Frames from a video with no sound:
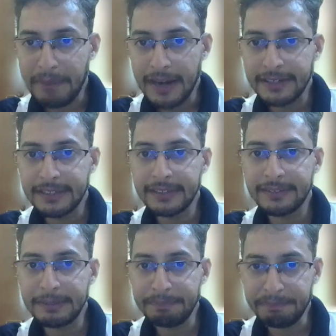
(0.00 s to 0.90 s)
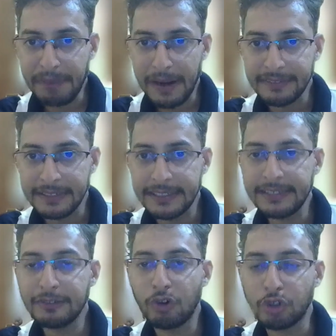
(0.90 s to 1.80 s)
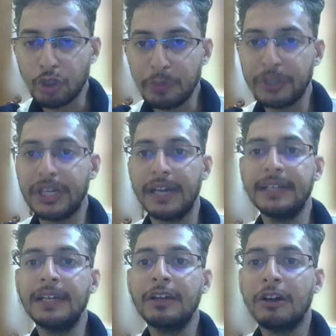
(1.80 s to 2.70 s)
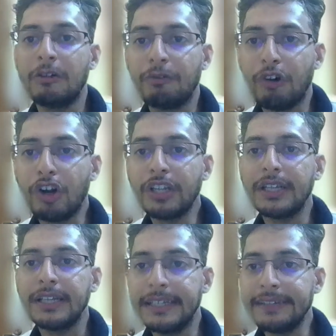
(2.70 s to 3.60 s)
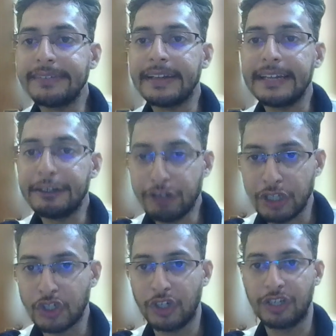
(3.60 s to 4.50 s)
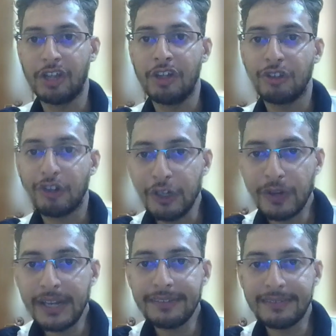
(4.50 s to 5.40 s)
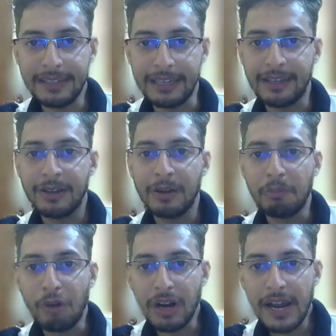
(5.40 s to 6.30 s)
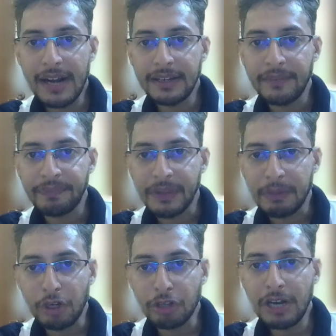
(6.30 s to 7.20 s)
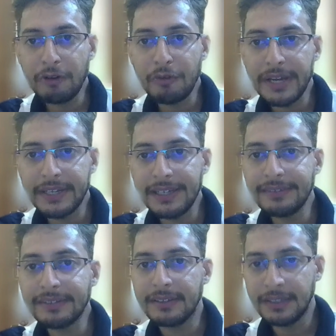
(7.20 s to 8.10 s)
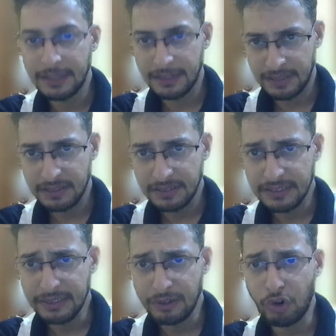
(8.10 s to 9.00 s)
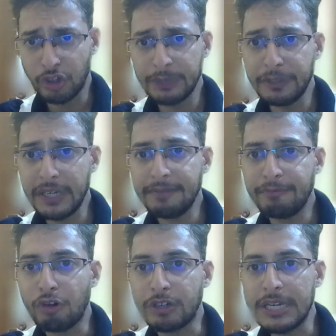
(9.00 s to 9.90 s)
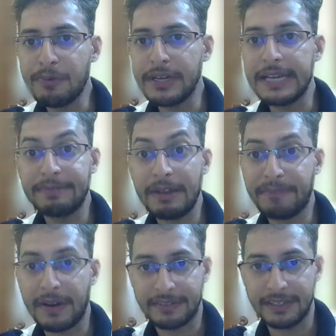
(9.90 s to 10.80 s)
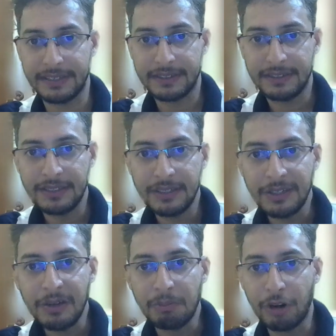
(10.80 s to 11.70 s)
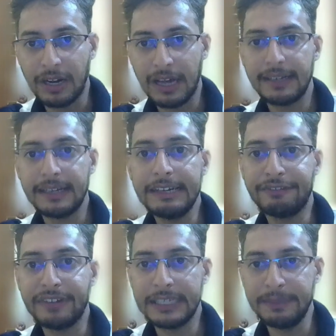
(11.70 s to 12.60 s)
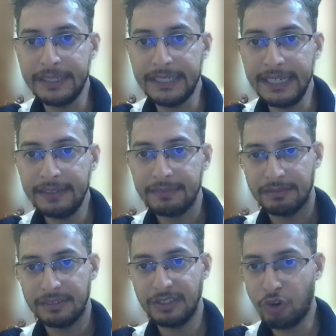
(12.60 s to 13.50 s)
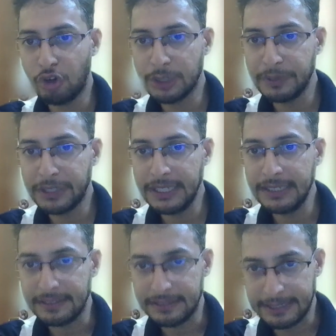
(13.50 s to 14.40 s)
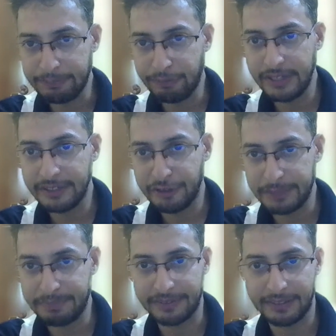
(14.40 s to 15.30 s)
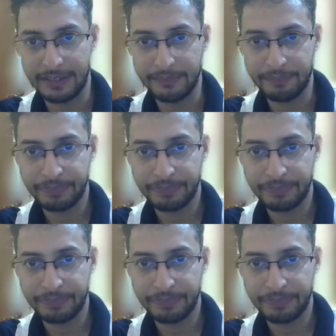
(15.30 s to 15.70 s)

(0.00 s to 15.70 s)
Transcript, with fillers: percentage contributed for this equation. So you can see molar molecular weight is contributed 14.85%. Molar refractivity contributing 3.08%.